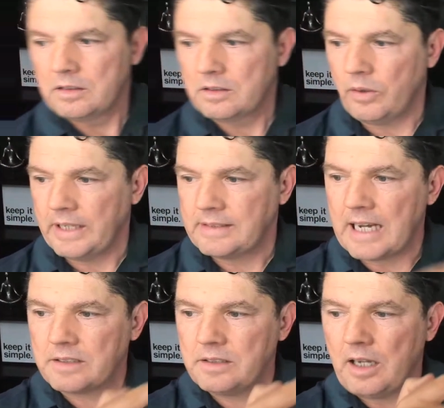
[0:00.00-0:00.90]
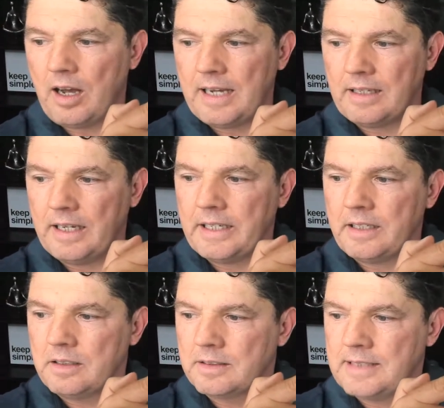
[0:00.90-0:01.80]
So it's actually
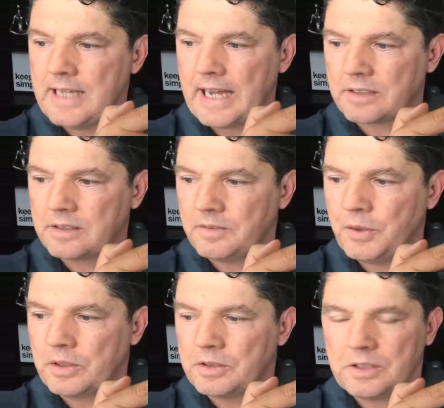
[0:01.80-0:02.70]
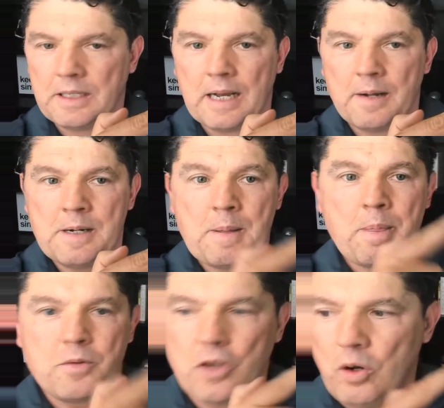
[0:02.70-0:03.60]
highlighting the text, if you can see that.
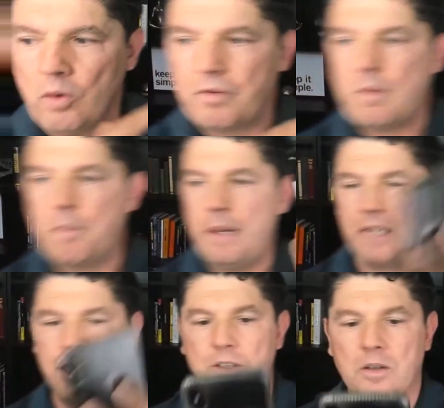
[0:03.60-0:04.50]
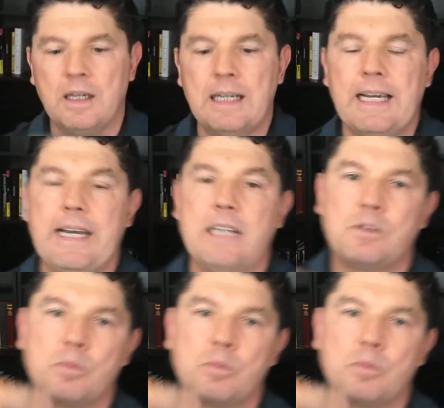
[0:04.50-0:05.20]
So from a picture, it has